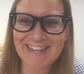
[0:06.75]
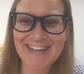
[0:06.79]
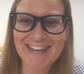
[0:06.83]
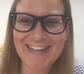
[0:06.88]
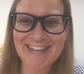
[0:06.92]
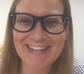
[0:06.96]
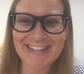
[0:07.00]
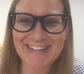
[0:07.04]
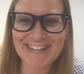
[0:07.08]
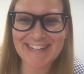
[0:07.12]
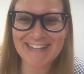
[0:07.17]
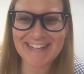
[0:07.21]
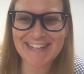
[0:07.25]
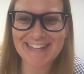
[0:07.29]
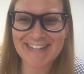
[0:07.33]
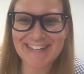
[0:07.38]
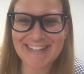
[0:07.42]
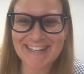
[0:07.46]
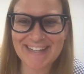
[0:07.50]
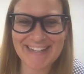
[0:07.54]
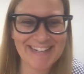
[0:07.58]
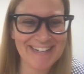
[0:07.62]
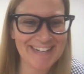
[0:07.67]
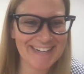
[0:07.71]
like,
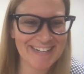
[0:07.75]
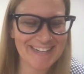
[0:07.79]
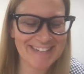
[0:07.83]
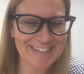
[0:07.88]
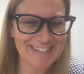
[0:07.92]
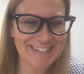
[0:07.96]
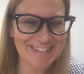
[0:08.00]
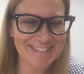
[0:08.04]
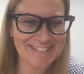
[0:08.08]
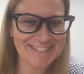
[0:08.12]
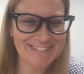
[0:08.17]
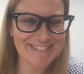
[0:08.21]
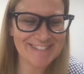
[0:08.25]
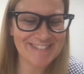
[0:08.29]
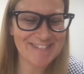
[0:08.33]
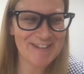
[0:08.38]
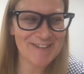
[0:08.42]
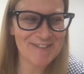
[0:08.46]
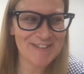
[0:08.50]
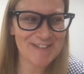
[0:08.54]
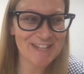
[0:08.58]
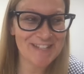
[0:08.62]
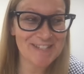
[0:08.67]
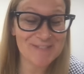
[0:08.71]
uh,
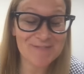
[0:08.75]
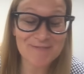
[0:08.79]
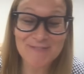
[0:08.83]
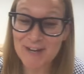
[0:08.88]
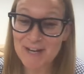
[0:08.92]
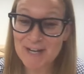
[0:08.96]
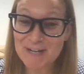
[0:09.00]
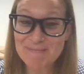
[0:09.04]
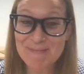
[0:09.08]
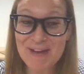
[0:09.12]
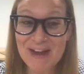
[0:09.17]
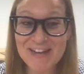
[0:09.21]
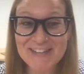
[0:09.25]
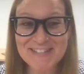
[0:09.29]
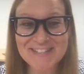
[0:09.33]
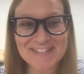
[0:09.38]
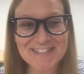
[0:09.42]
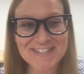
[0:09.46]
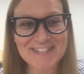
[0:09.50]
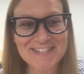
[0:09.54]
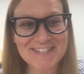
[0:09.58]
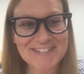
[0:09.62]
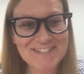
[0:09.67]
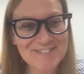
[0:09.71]
so that's a very
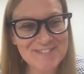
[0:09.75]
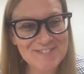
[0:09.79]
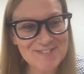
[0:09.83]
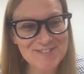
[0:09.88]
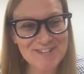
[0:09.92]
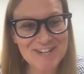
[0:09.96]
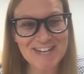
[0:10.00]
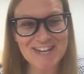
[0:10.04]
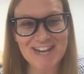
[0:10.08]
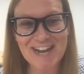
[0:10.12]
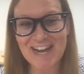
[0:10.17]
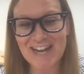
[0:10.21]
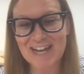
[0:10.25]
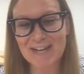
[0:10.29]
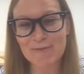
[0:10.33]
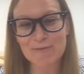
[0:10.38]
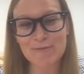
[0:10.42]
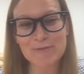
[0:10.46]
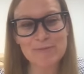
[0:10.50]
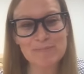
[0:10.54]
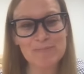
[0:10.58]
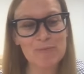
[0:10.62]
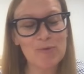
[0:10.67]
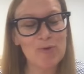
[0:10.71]
masculine industry. I
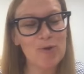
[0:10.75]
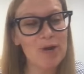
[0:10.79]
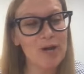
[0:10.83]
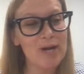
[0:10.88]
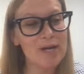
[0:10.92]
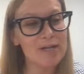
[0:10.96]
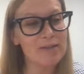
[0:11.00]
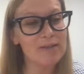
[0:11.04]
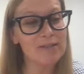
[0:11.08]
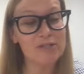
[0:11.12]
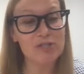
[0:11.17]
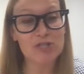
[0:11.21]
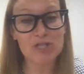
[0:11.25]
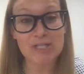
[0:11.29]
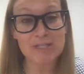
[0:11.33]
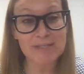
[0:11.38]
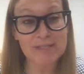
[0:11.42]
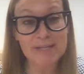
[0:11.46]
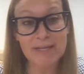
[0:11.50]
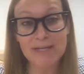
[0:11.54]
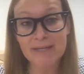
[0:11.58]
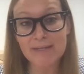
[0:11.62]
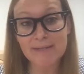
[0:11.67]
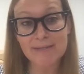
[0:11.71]
was more
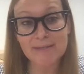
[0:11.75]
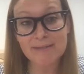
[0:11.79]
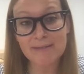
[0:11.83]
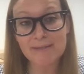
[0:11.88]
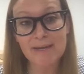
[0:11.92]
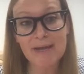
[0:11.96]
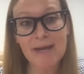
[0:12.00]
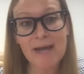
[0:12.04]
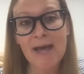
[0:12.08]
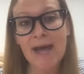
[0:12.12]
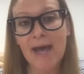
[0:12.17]
logistics,